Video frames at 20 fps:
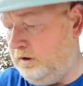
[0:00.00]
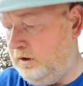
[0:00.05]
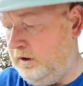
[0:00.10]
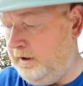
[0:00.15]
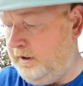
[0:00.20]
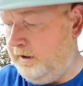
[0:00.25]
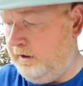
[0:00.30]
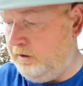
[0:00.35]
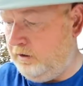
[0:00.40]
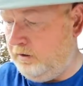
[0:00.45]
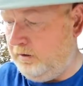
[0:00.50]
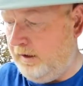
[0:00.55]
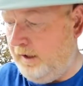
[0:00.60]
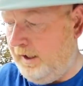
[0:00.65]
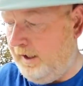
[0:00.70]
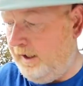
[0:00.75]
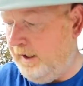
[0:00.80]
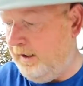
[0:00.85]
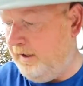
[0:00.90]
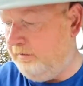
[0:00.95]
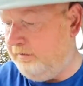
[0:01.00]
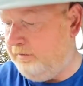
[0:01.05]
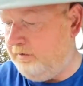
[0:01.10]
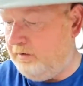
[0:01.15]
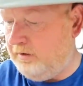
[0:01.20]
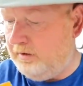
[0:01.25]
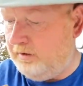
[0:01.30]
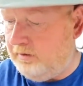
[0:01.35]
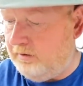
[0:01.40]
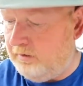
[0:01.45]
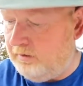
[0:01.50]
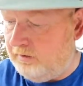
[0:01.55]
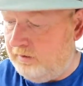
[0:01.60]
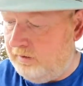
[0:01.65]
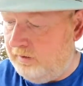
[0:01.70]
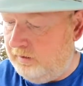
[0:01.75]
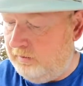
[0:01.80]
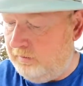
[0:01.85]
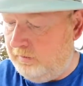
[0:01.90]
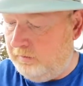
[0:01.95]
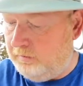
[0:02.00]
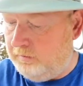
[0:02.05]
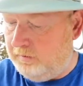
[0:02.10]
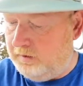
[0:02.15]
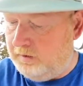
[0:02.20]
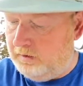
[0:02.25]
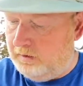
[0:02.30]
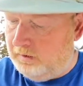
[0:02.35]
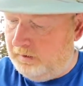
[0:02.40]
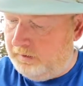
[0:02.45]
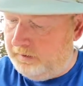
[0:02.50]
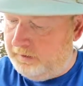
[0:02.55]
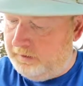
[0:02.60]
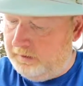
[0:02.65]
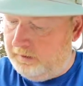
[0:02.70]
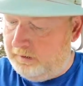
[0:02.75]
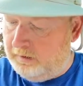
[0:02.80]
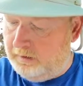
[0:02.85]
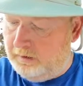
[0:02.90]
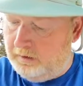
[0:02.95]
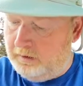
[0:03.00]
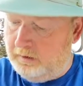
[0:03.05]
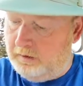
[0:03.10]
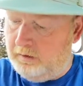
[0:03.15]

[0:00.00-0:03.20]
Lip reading: Lucky Craft. Let's see what we got here.